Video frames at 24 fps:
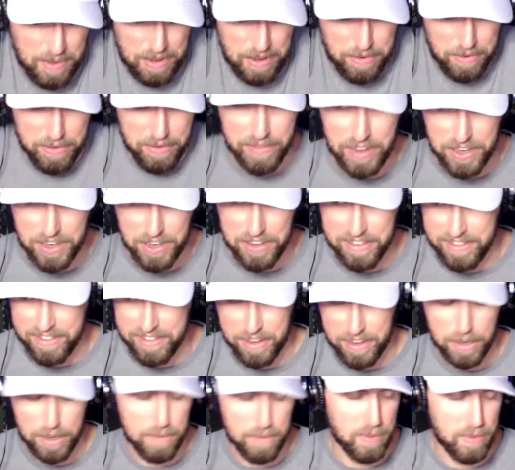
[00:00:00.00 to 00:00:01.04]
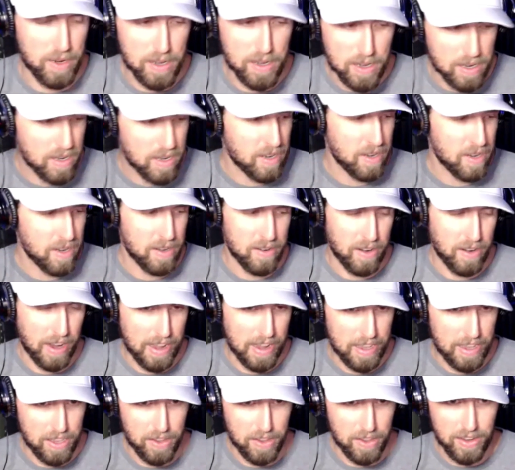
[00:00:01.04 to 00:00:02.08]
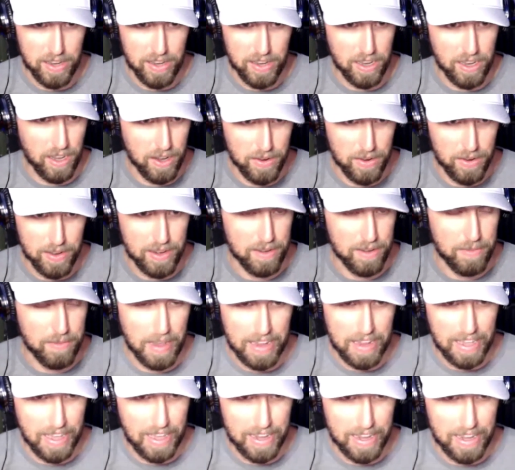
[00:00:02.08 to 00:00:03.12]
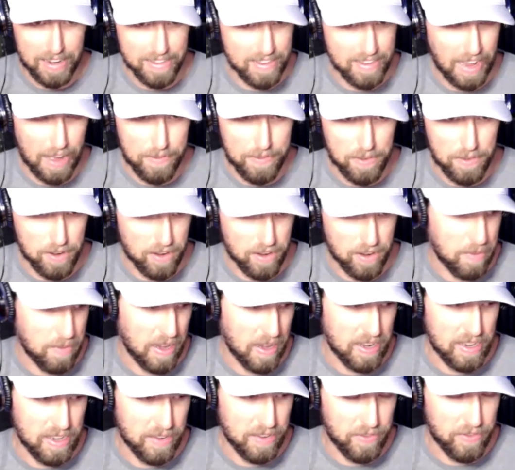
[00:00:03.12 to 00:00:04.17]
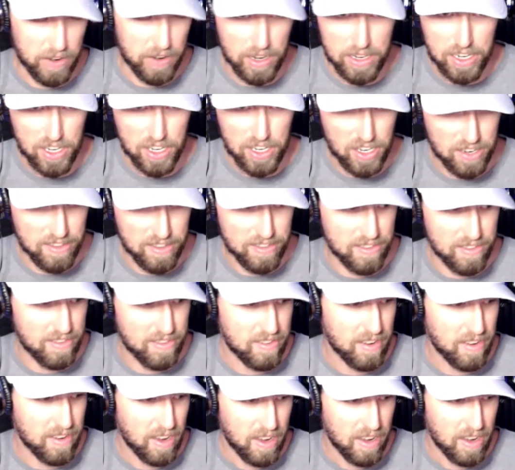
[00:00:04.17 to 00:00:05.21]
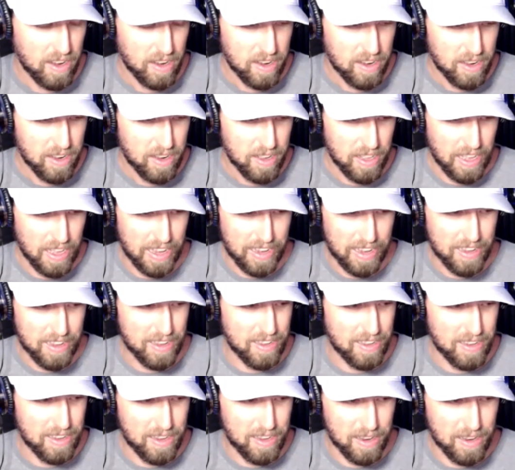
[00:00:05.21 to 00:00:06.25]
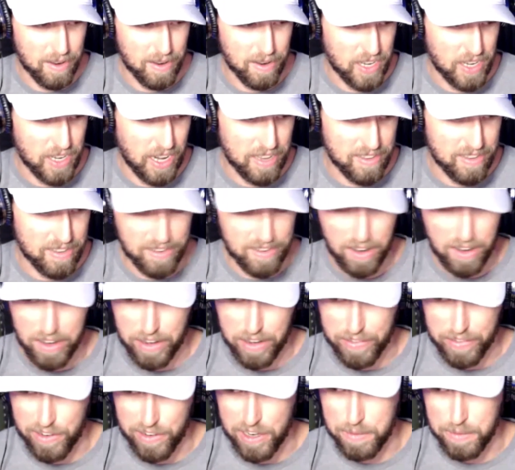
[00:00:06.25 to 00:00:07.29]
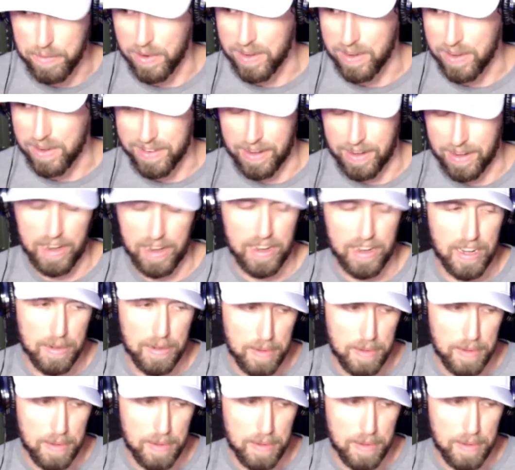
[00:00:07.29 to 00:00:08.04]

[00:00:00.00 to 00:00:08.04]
revisions to your book, right? You can go and make edits after, you can make different editions. Like, chances are your first book's not going to be